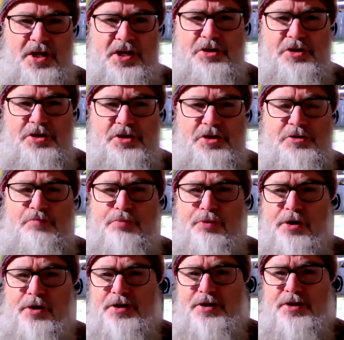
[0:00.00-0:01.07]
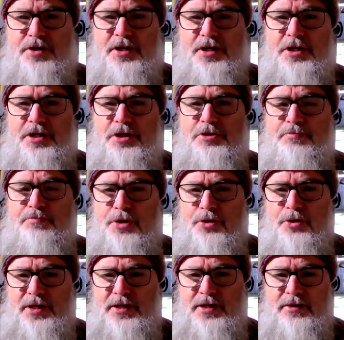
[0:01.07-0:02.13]
in its brilliance, in its
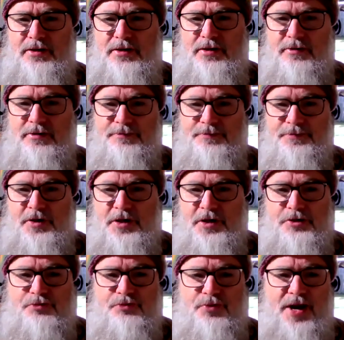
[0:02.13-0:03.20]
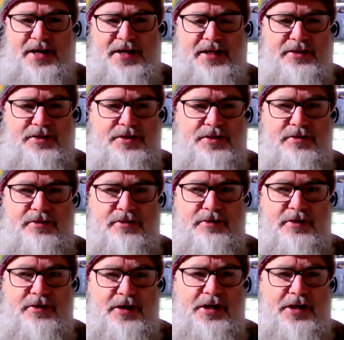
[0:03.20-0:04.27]
beauty, in its radiance,
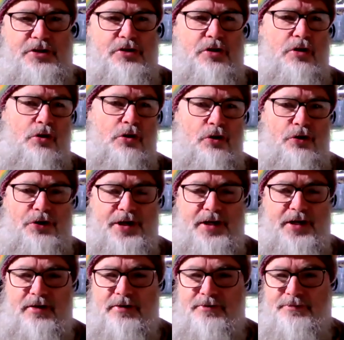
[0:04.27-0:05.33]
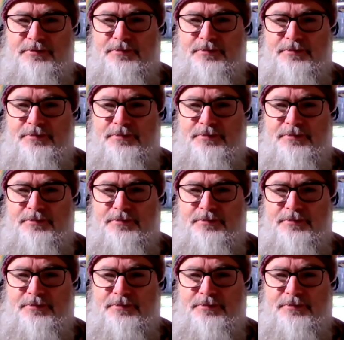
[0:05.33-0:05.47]
in its glory.